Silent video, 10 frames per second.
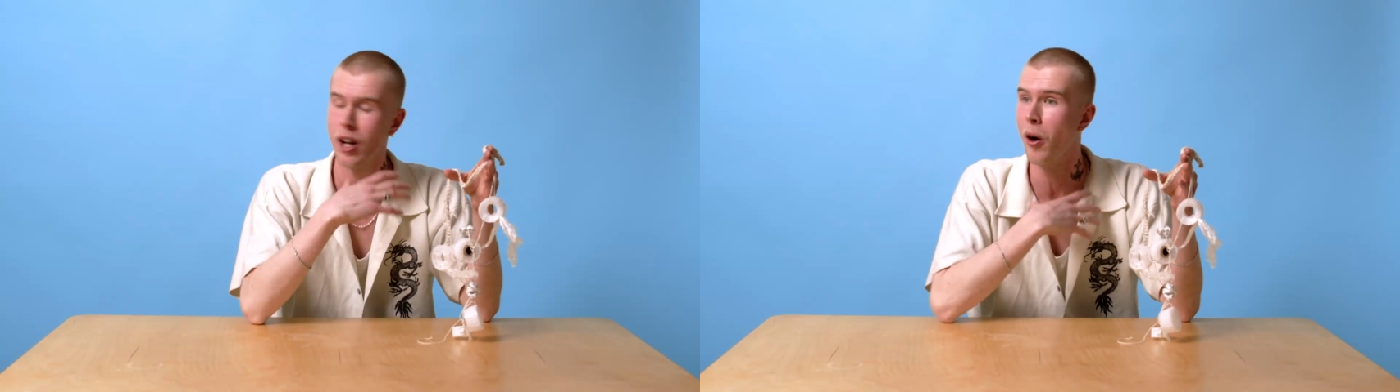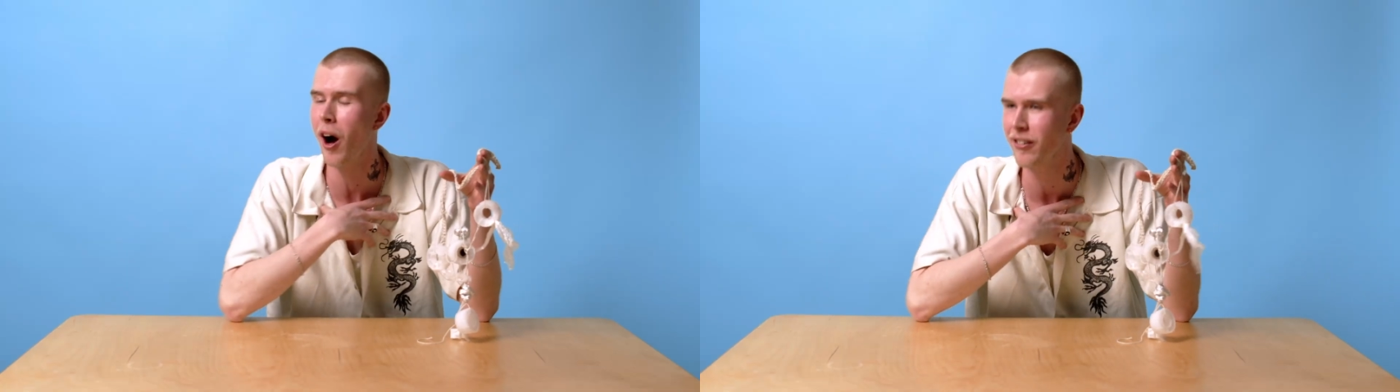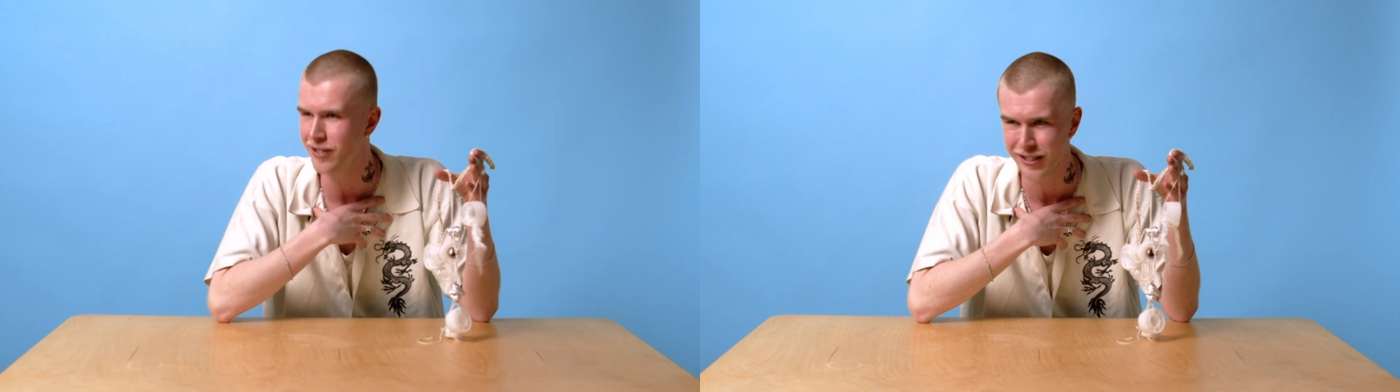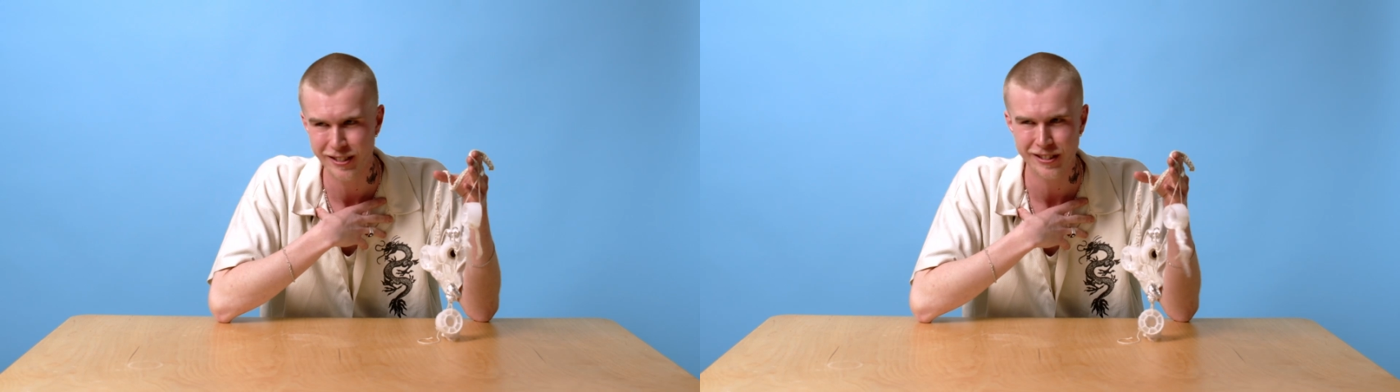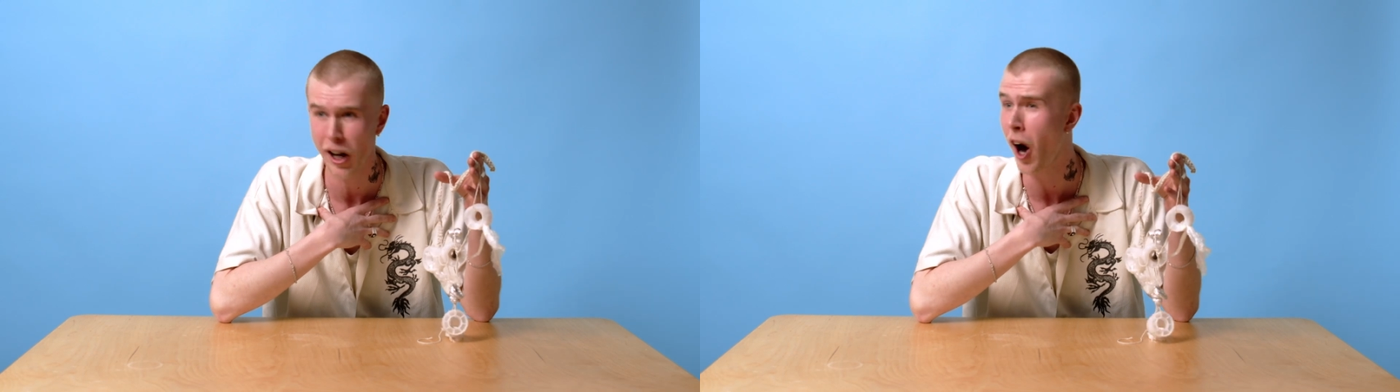No,
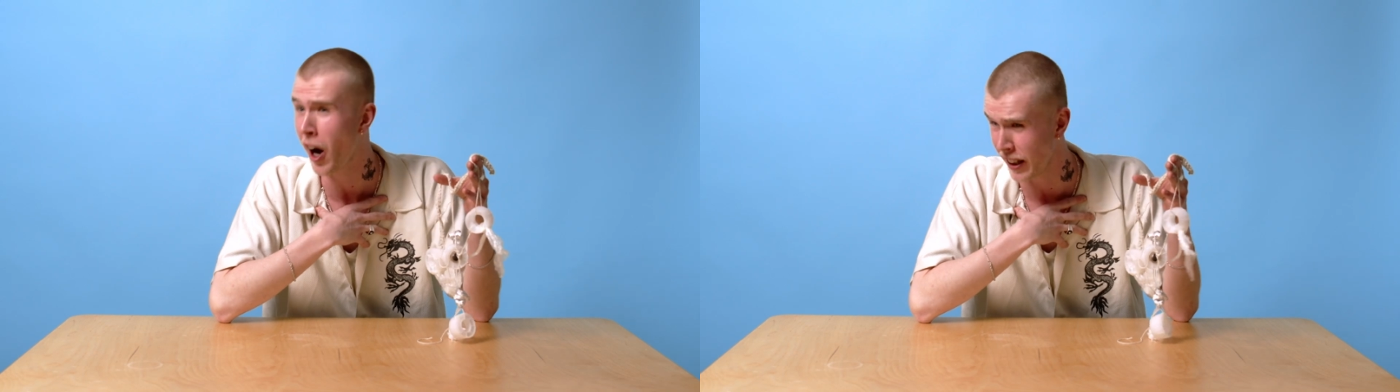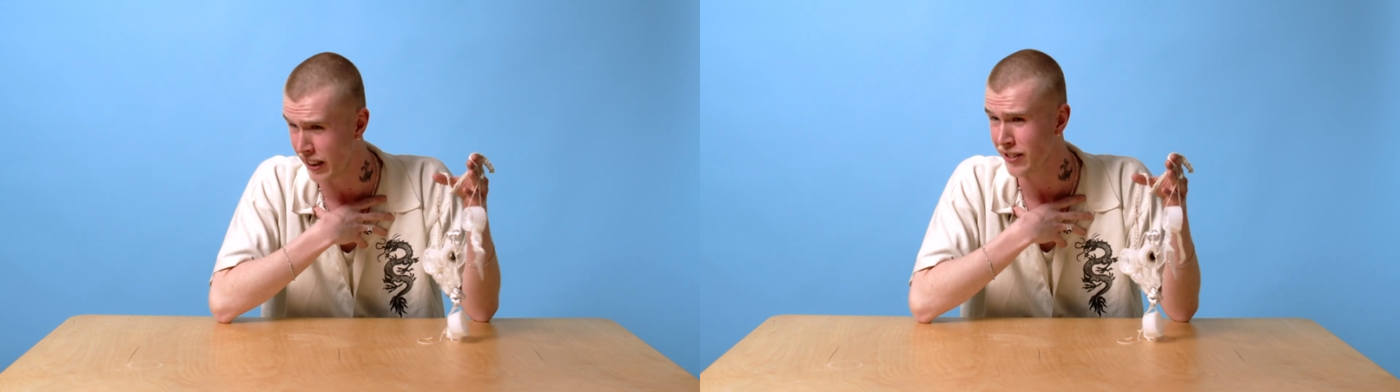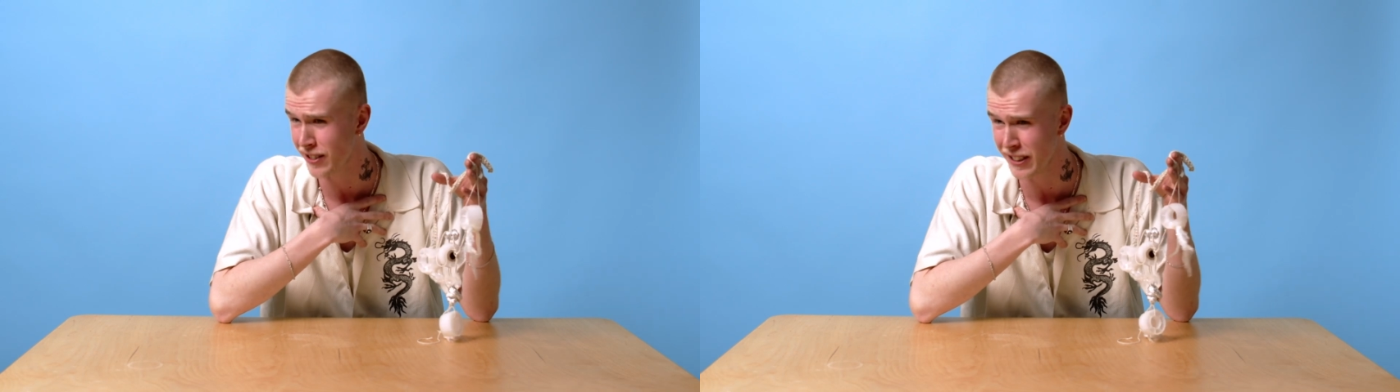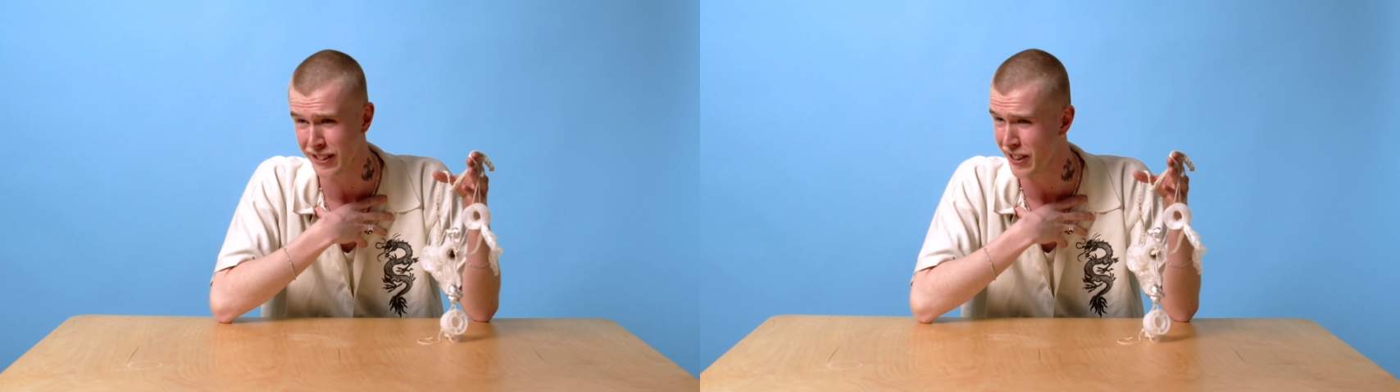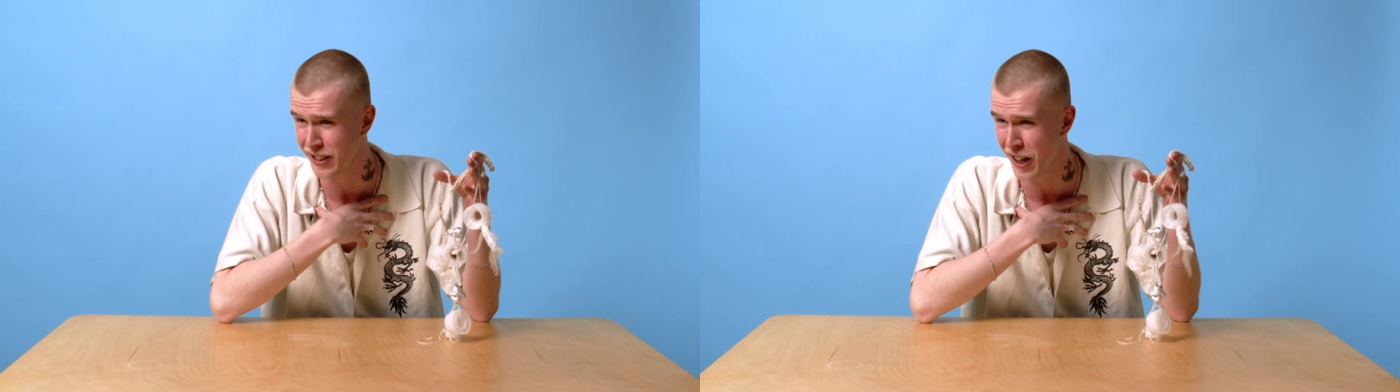I didn't
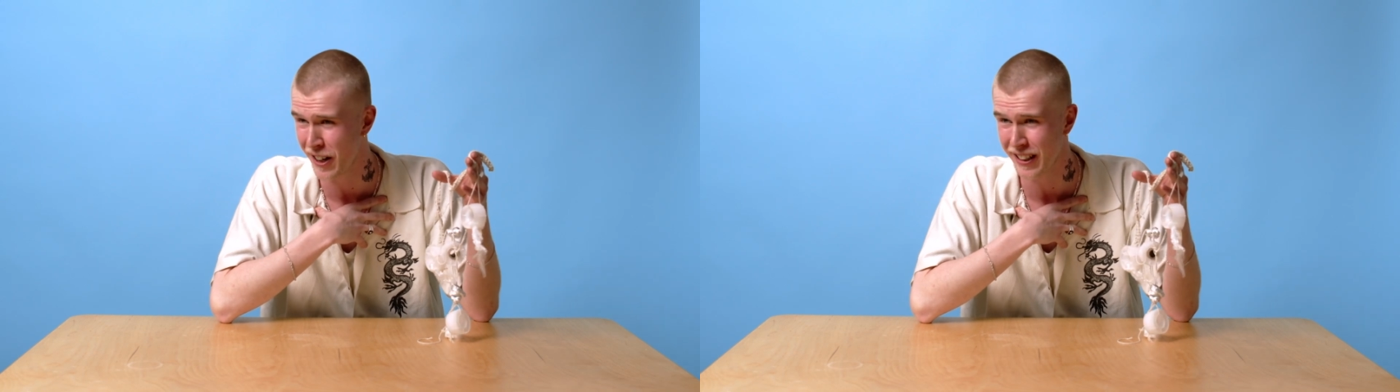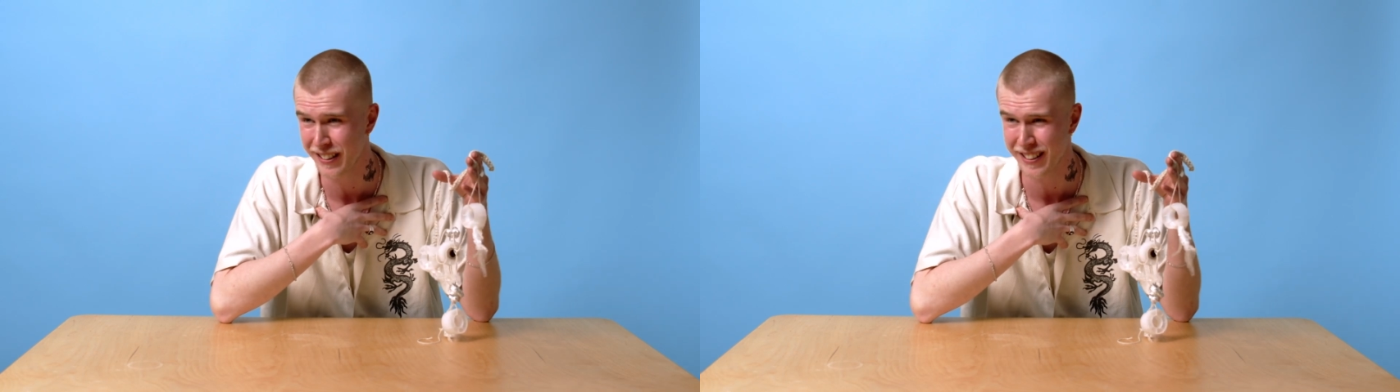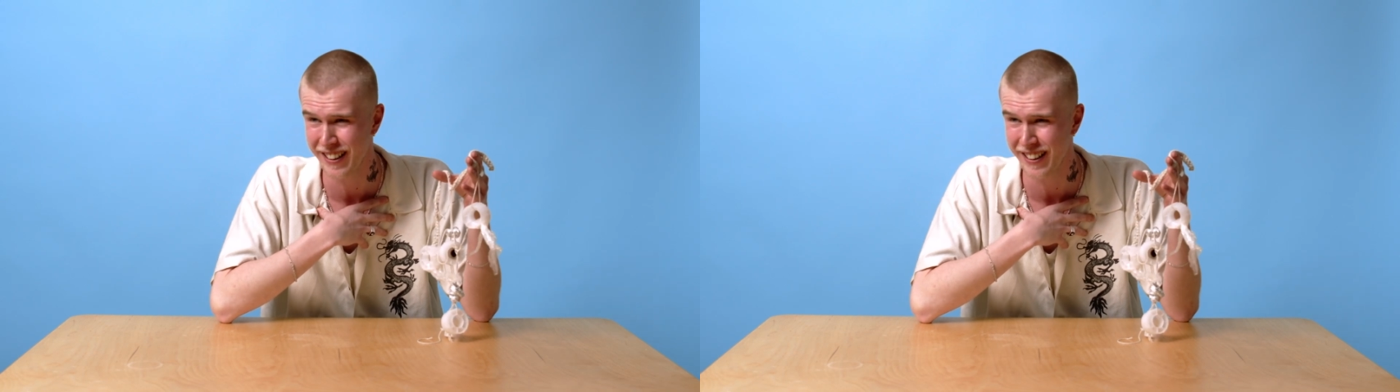design it.